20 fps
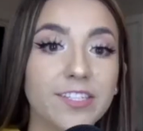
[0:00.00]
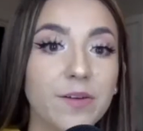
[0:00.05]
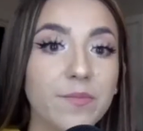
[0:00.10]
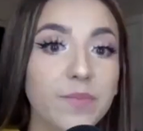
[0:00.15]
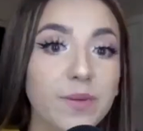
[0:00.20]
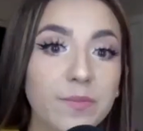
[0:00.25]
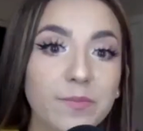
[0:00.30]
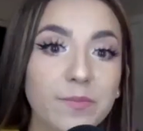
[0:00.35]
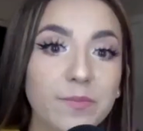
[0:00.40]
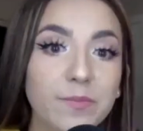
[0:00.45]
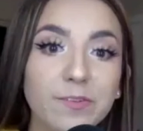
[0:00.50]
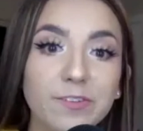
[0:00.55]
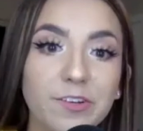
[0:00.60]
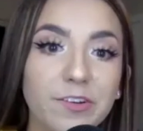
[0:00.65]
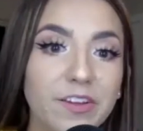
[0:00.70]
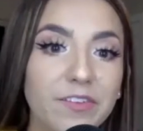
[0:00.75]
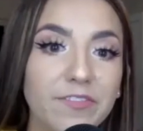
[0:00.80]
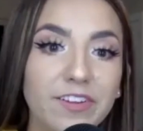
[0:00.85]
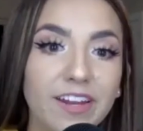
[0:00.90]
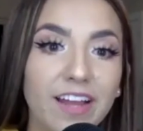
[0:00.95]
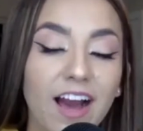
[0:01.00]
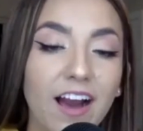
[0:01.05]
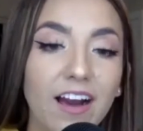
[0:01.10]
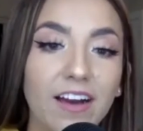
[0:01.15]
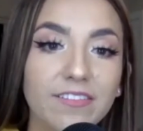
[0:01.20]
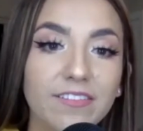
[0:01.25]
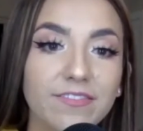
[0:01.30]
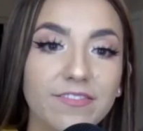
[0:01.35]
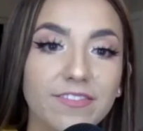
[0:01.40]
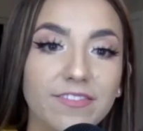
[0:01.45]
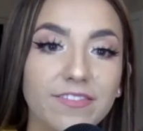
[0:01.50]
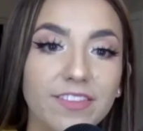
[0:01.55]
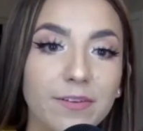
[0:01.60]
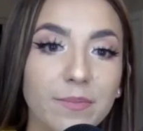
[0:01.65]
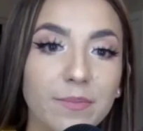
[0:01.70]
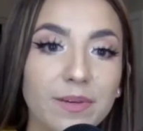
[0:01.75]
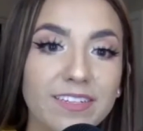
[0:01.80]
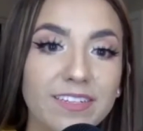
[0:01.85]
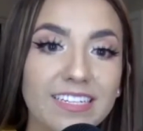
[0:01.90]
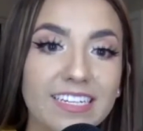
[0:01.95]
some people don't even have
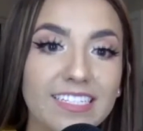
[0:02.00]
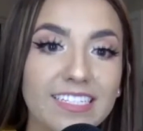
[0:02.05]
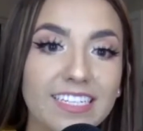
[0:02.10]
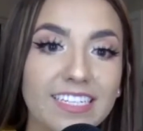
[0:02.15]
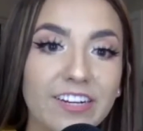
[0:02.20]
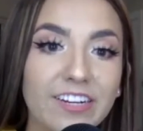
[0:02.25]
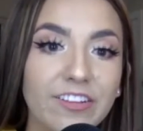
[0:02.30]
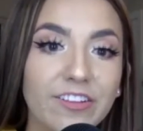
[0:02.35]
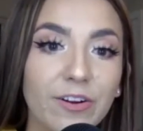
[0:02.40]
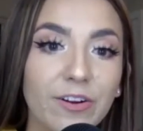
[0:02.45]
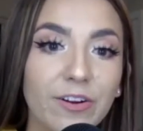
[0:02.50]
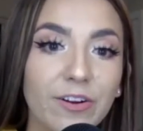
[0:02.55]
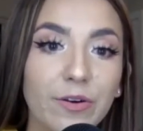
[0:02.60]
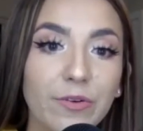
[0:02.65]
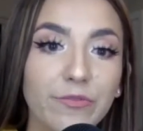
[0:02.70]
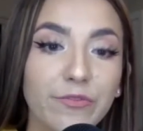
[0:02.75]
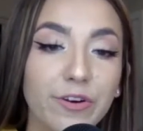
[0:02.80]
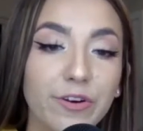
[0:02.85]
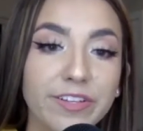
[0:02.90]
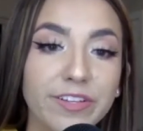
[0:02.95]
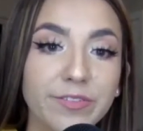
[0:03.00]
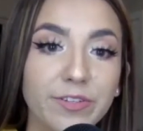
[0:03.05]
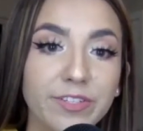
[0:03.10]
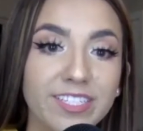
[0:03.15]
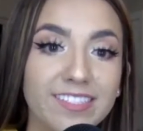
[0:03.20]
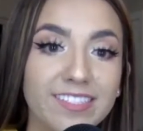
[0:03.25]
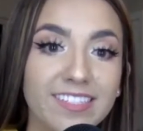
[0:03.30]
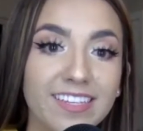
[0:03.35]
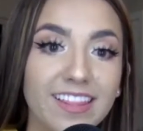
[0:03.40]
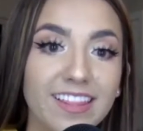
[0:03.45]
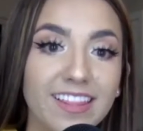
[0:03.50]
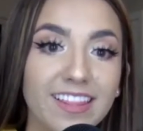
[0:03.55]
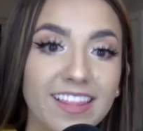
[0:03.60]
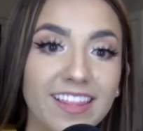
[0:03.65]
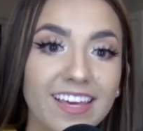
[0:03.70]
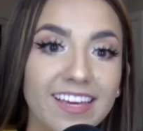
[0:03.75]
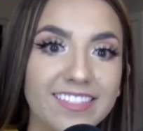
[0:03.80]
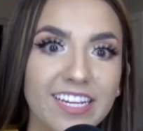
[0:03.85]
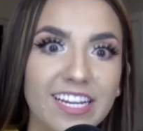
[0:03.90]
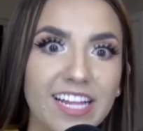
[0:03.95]
the ability to hear their own voice or to see
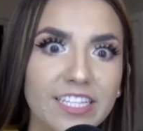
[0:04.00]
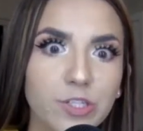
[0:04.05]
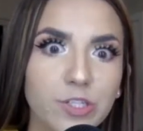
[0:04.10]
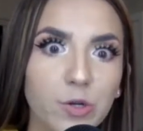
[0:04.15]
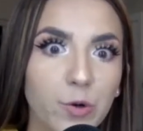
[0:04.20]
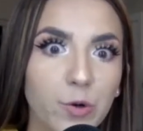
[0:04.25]
things, and that's